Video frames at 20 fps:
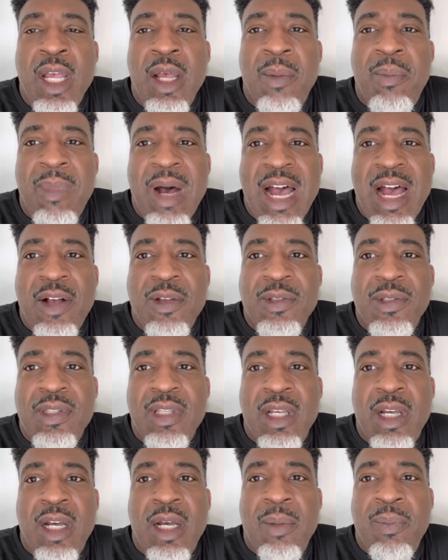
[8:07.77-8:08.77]
miles
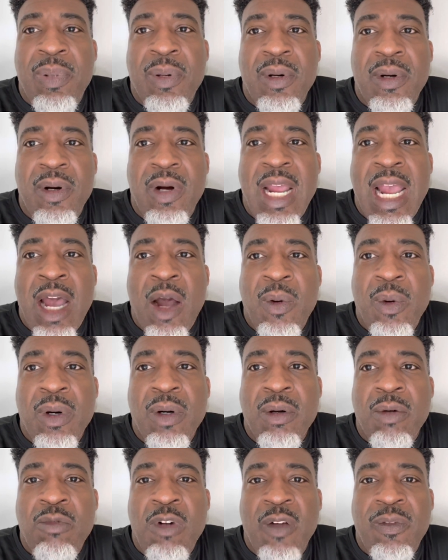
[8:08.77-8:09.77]
uh, per hour,
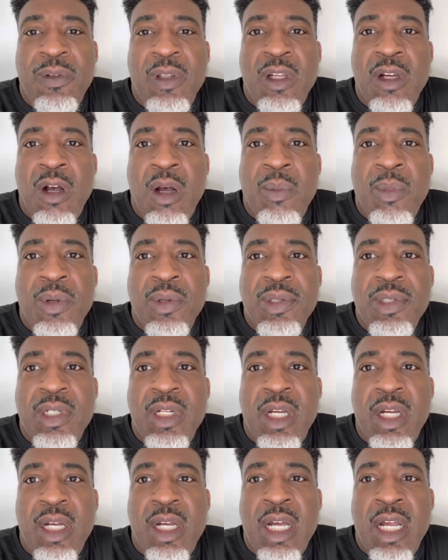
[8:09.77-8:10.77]
roughly almost
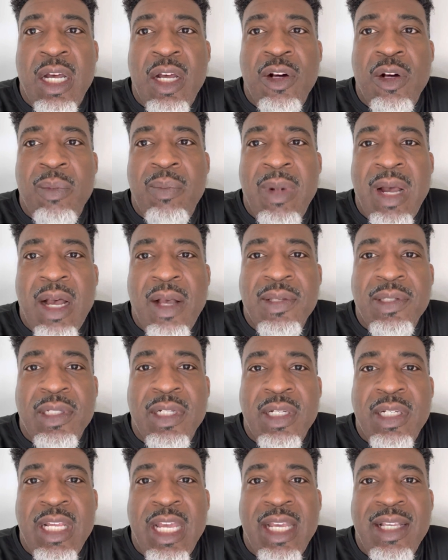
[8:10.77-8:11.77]
uh, 100 miles in a
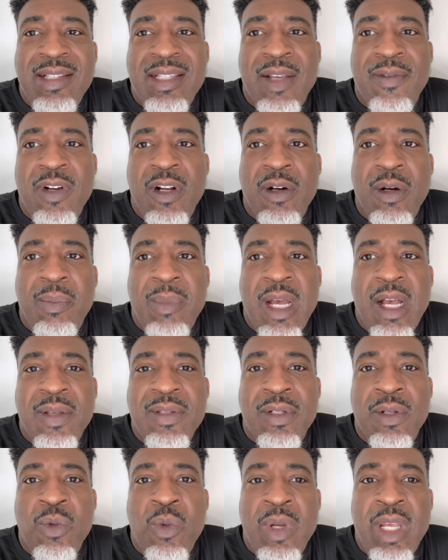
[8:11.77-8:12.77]
day, 700 miles
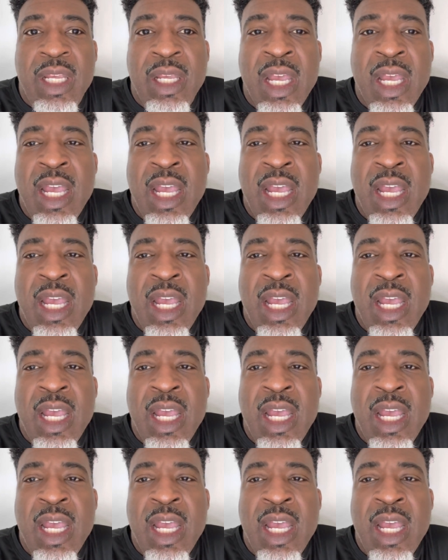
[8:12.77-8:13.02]
in a week.